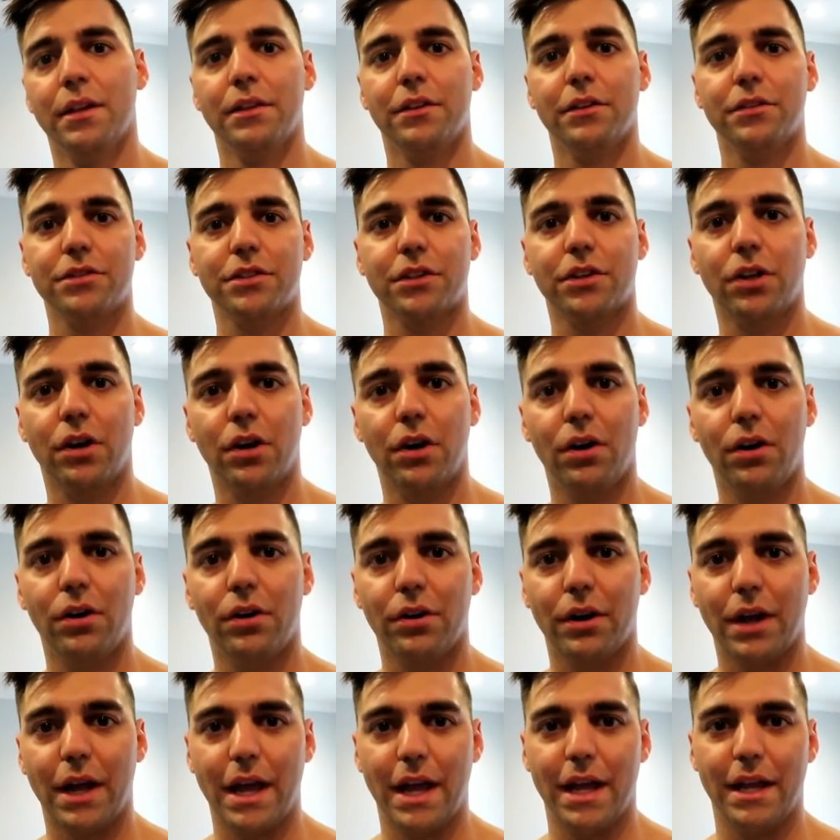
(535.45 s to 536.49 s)
There's a
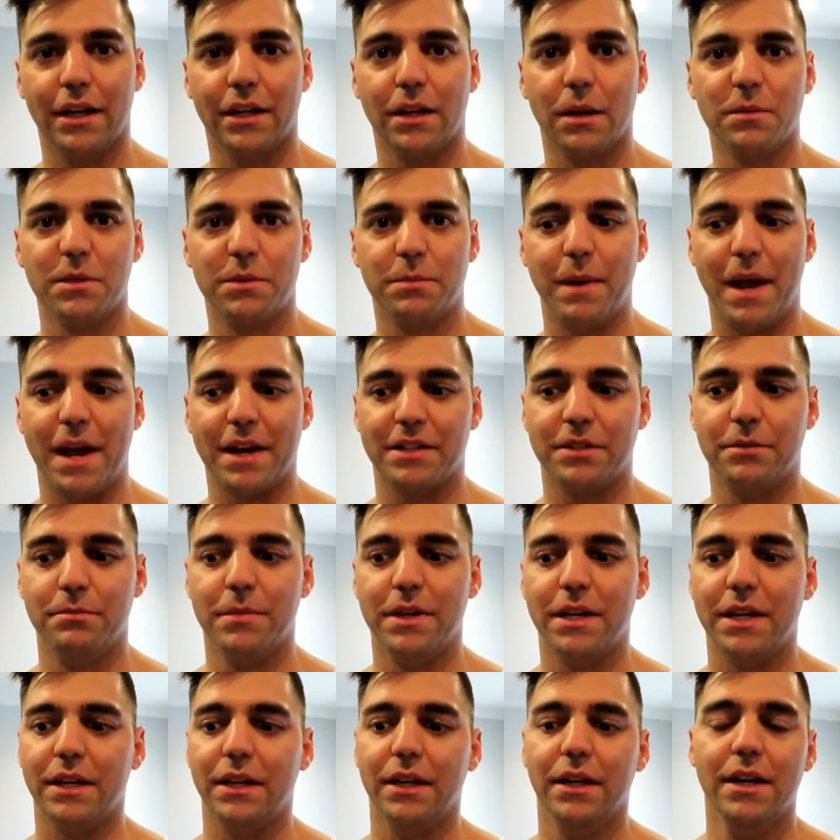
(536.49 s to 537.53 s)
call, and it comes back to
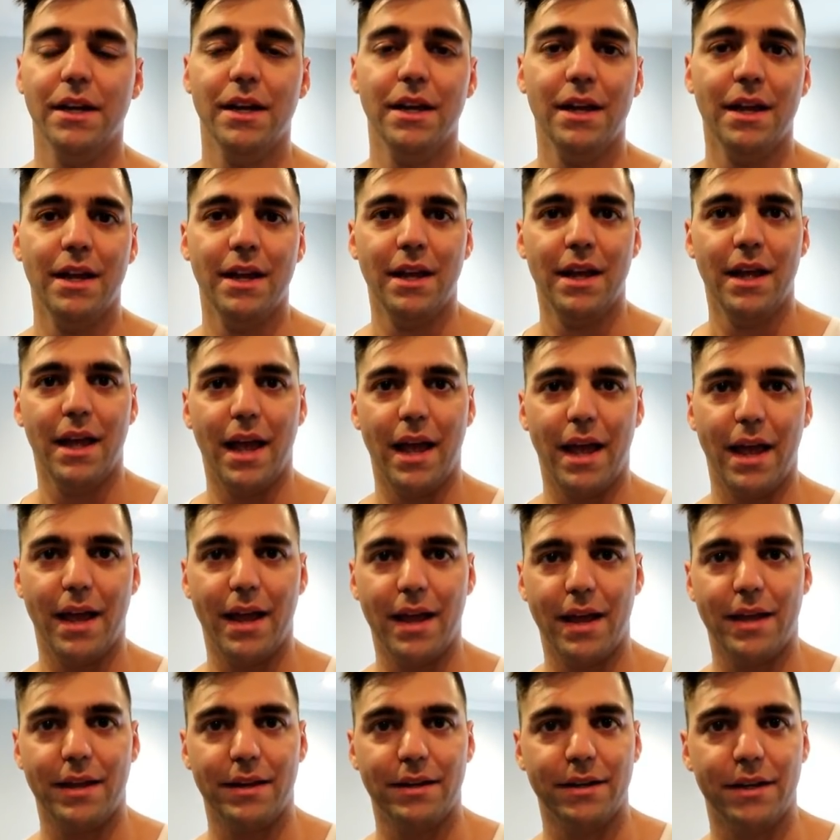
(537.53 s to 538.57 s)
me,
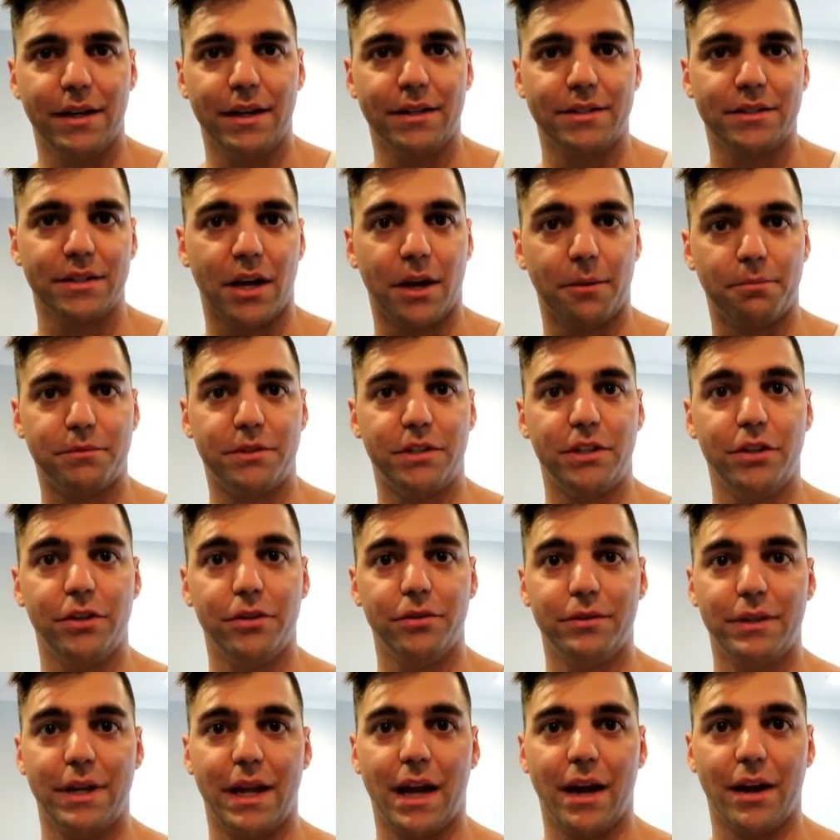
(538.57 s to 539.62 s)
and it's up to
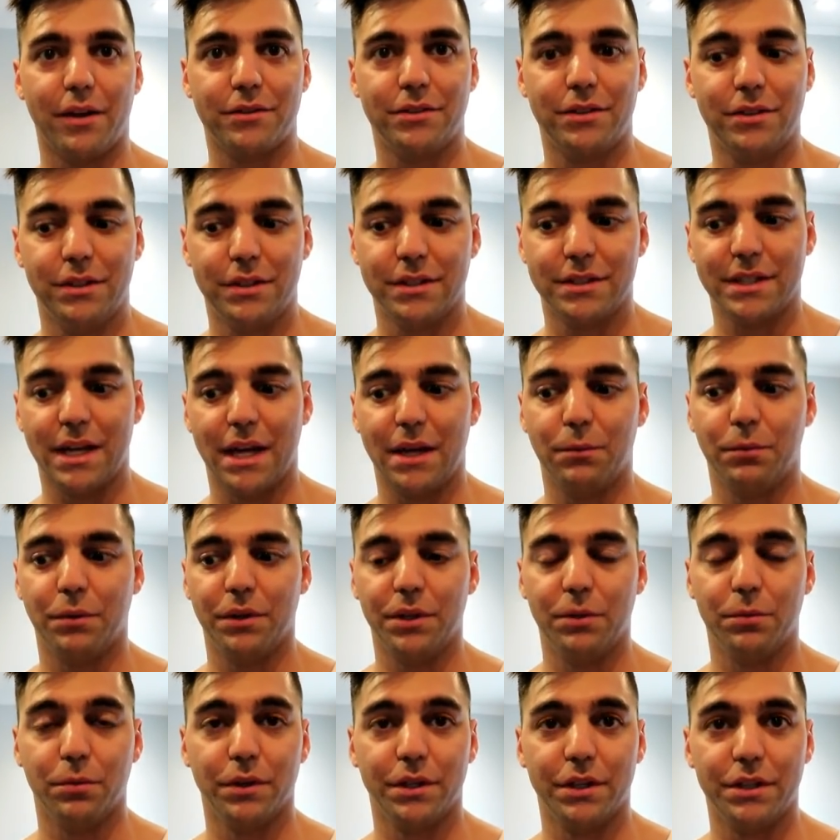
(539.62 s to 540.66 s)
you now to decide
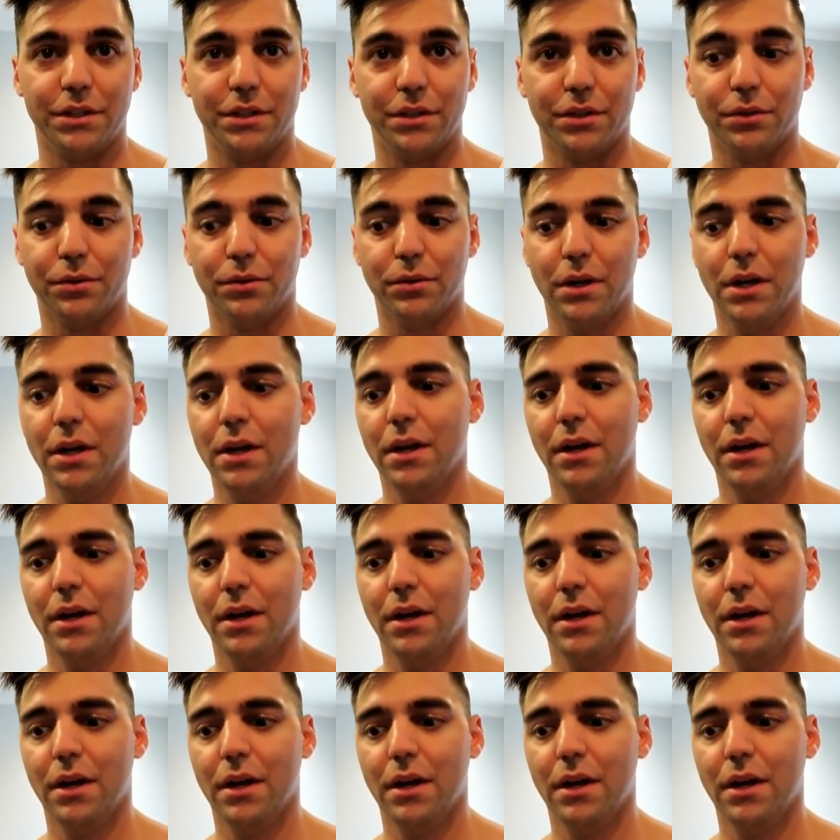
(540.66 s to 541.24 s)
what you want to do.